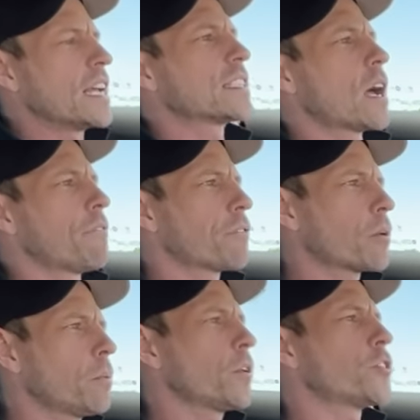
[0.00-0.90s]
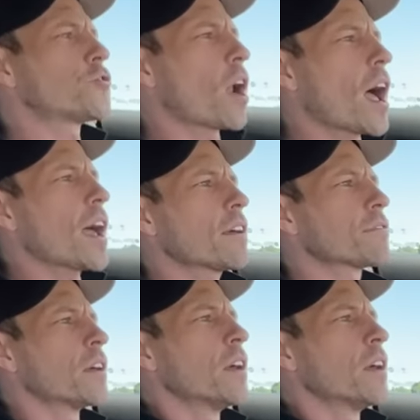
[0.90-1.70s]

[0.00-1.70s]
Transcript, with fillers: It's comfortable to drive.